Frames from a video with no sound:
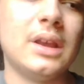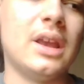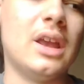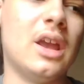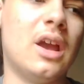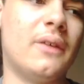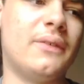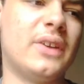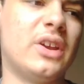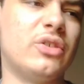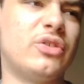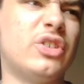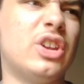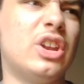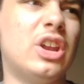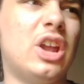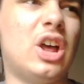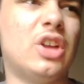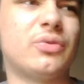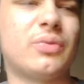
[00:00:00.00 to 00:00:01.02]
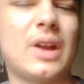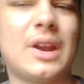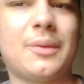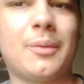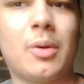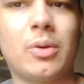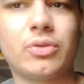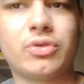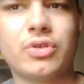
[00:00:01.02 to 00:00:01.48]
yeah, I think it was in the last round
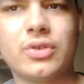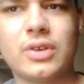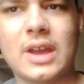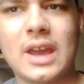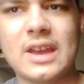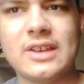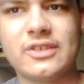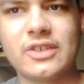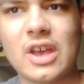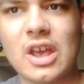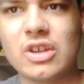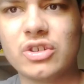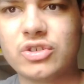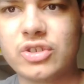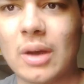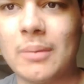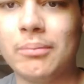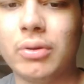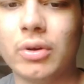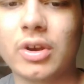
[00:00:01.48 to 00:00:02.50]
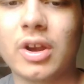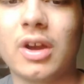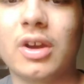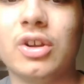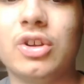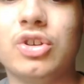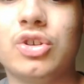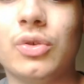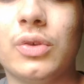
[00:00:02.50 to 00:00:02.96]
of Rock Showcase. At some point, I'm
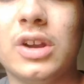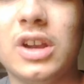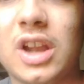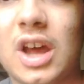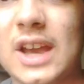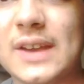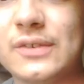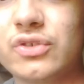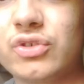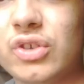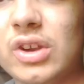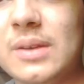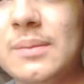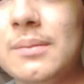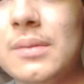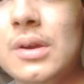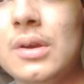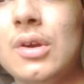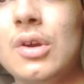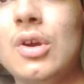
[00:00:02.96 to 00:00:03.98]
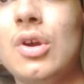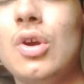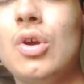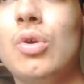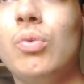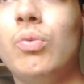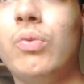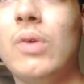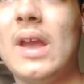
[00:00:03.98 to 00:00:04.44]
going to do a live stream
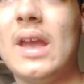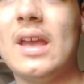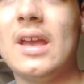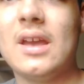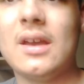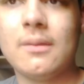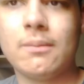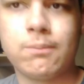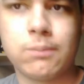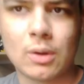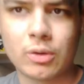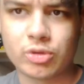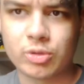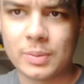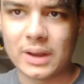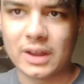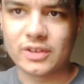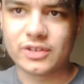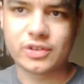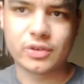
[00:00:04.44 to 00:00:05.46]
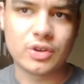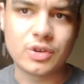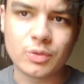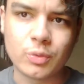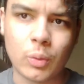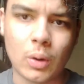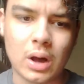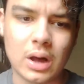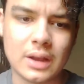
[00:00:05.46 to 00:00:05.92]
which would be like Series
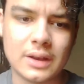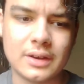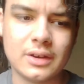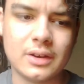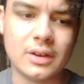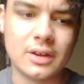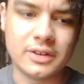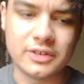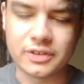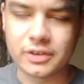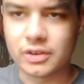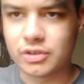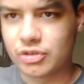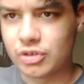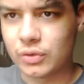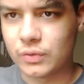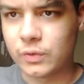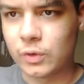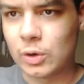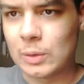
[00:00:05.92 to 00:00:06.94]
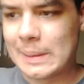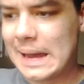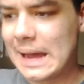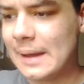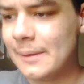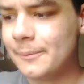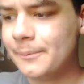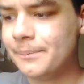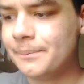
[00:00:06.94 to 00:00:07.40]
1 and Series 2
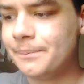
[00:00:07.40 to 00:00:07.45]
format.